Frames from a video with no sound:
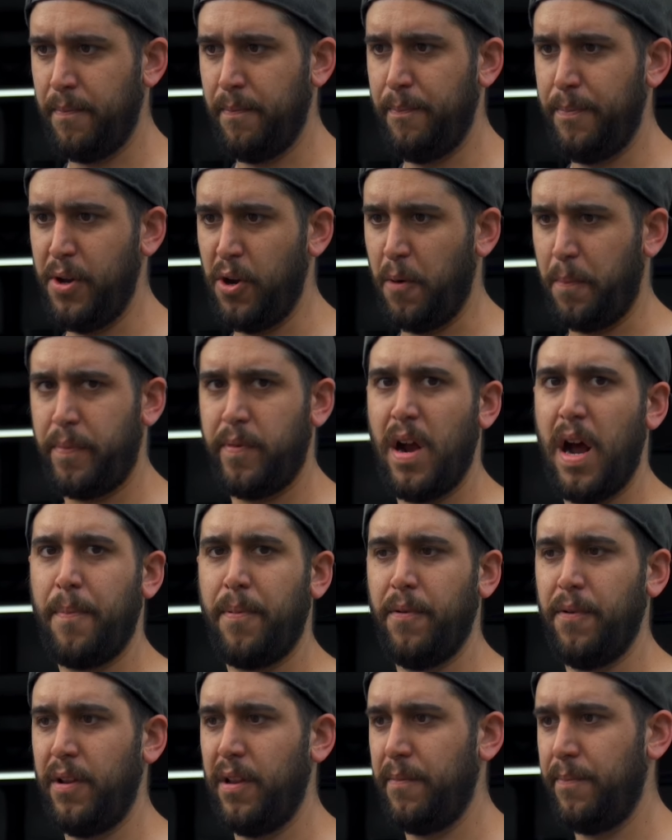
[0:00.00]
built
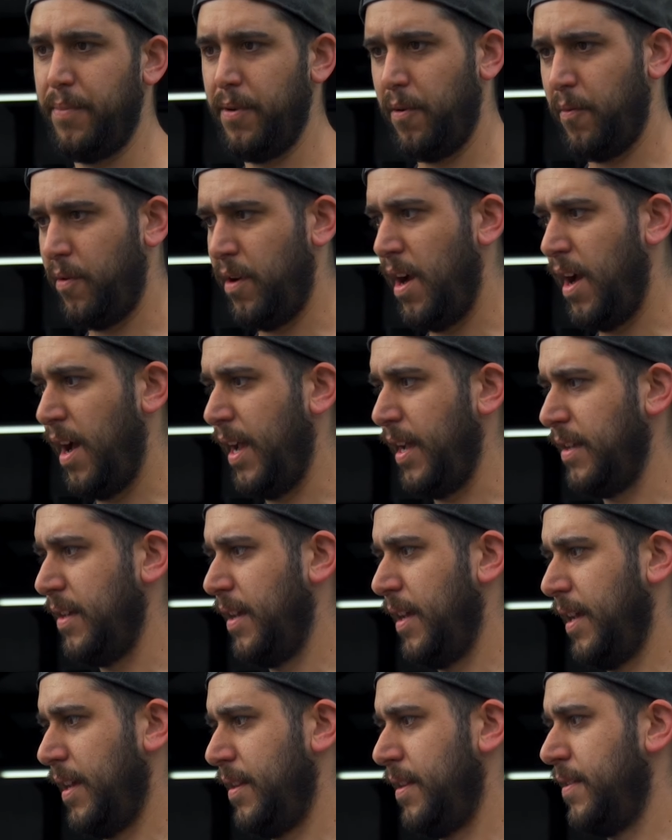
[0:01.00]
properly, built right,
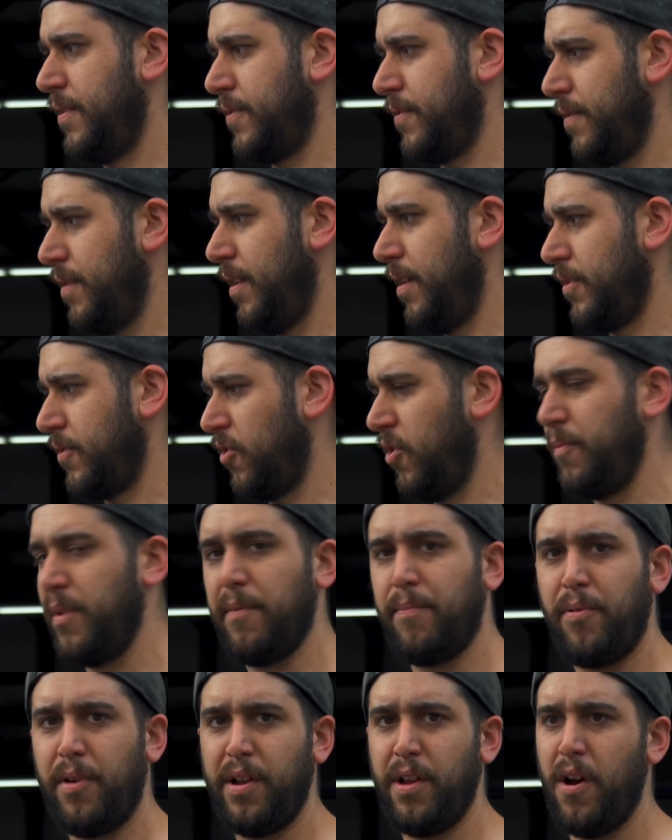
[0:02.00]
and it's going to be
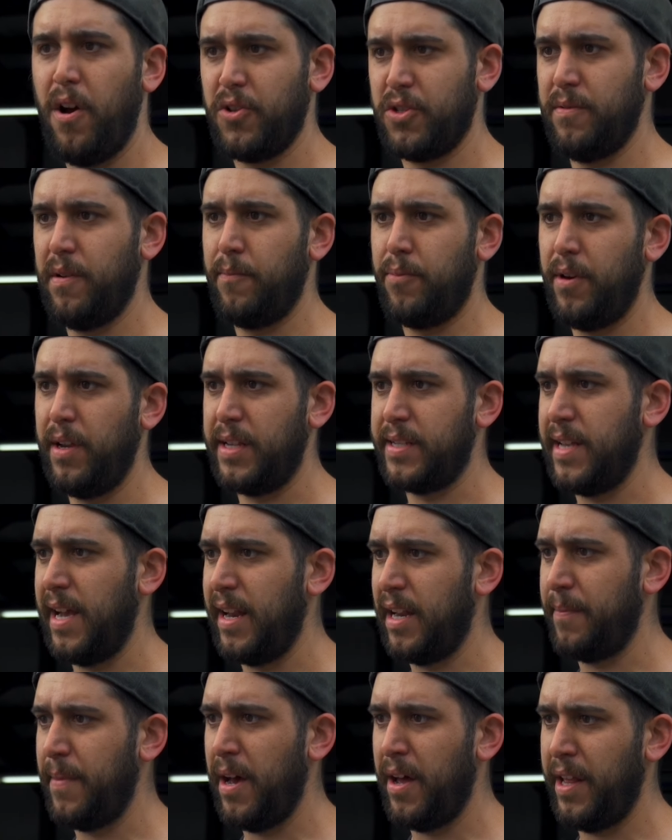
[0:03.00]
pretty awesome. I'm pretty
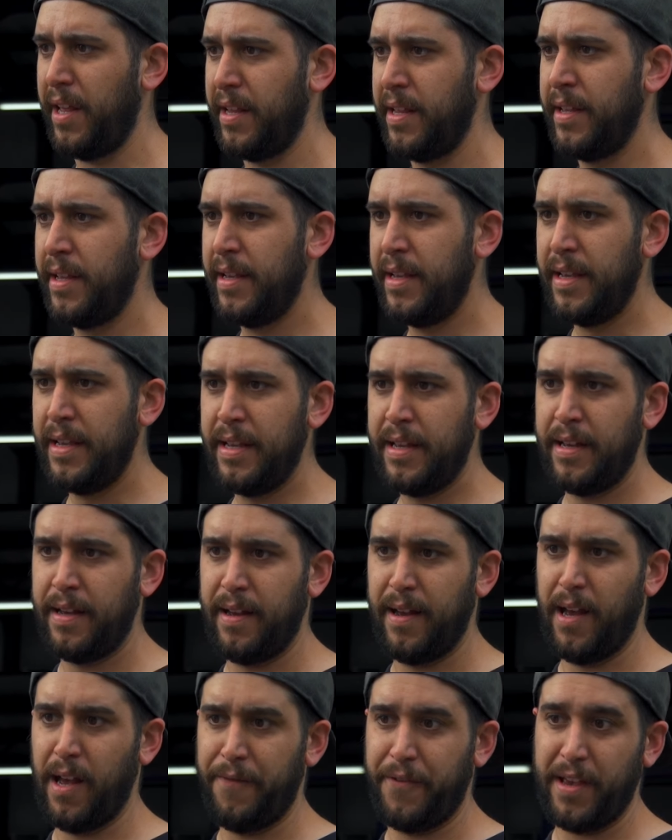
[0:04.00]
excited about it.
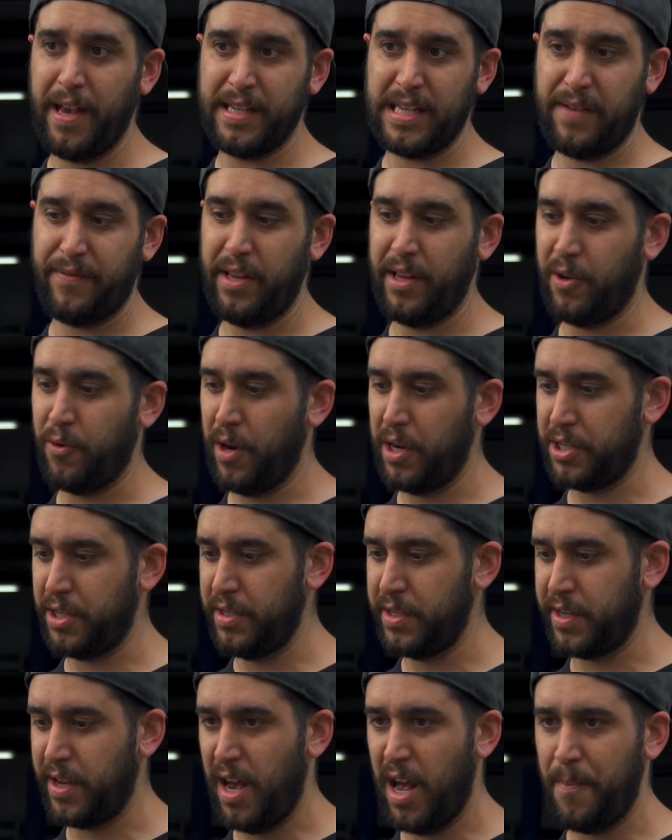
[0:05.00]
If you guys have any
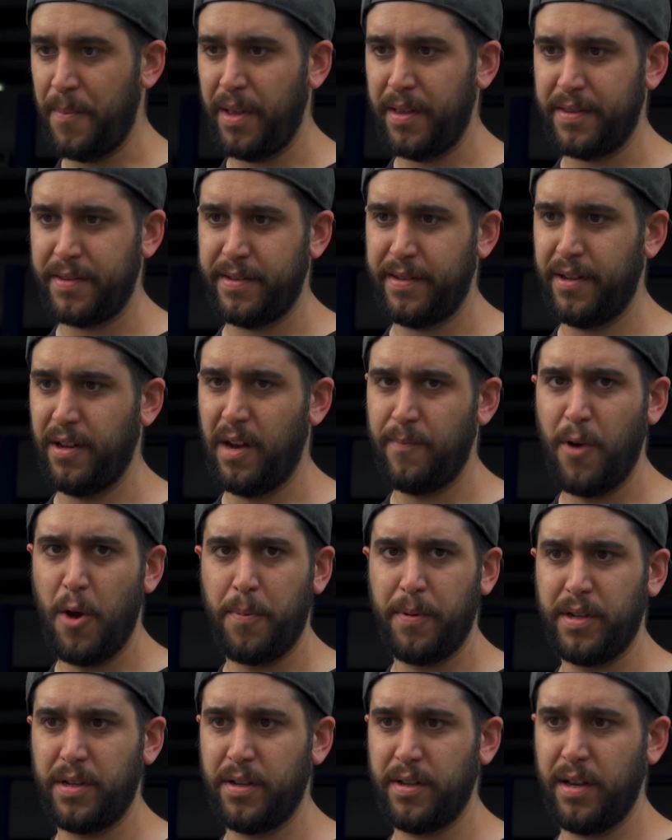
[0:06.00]
questions, comments, I'm
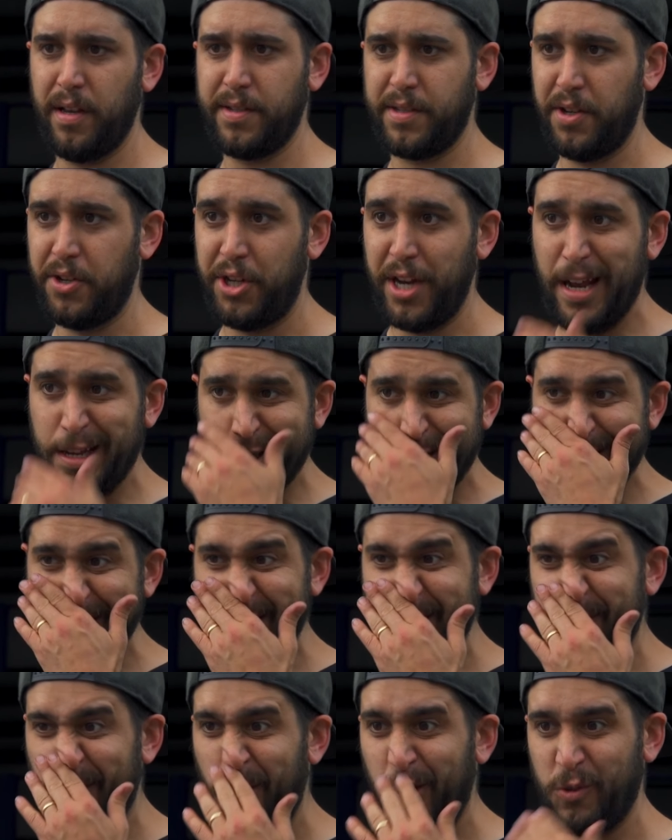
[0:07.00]
open to suggestions
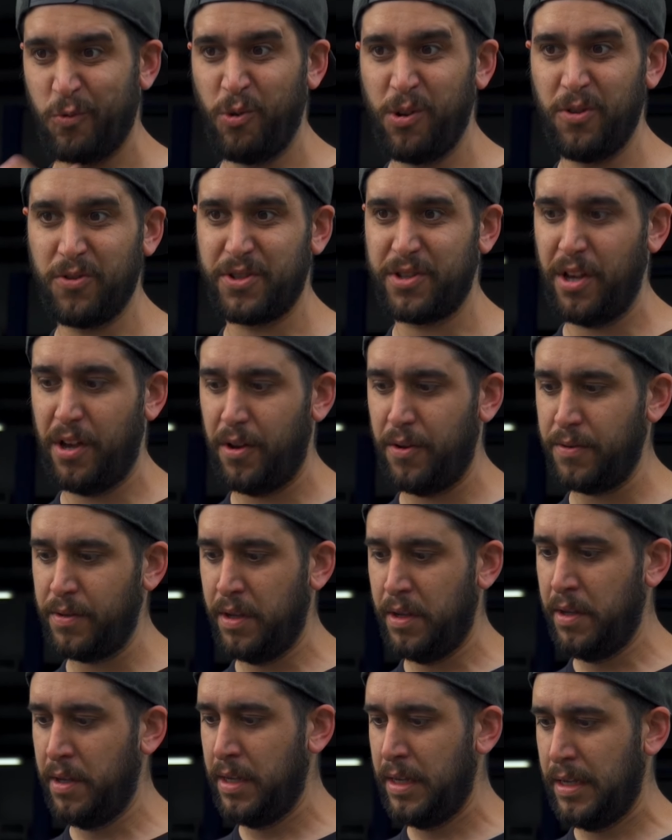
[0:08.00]
as far as wheels go.
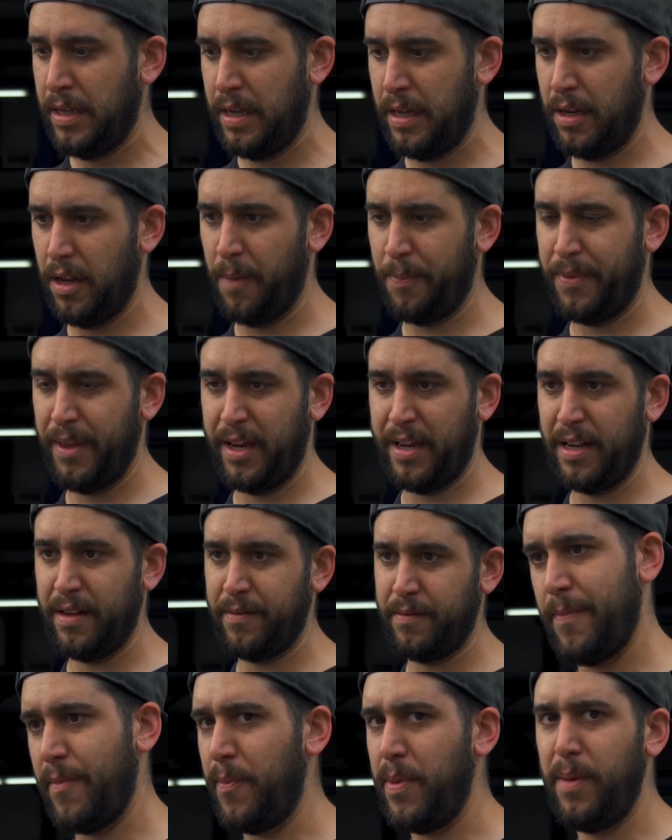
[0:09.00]
I'm
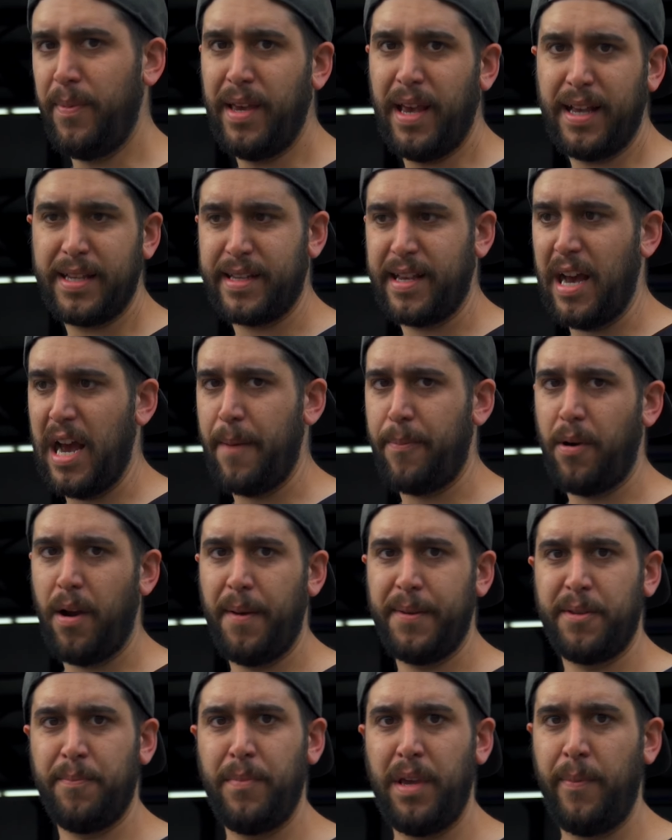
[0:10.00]
thinking I'm a BBS guy,
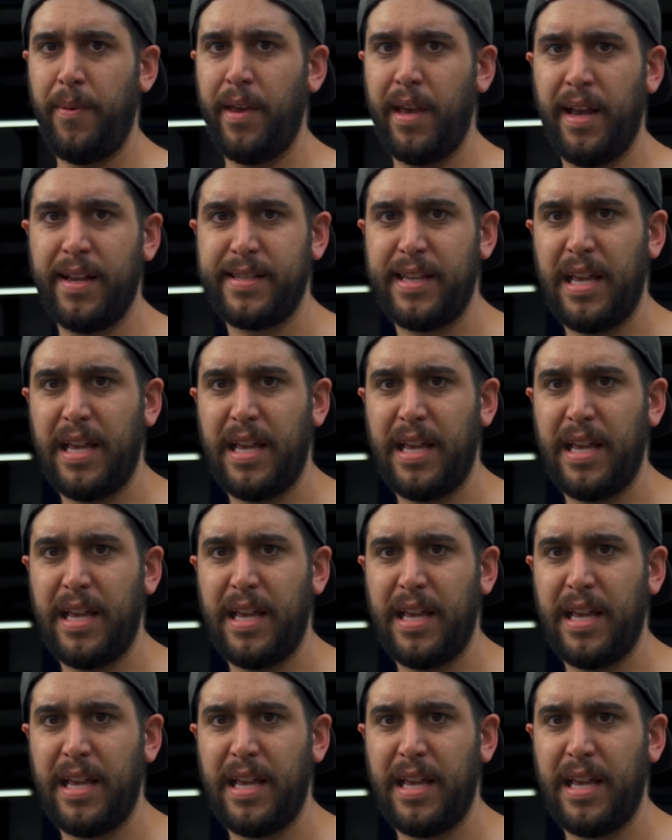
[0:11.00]
probably some BBS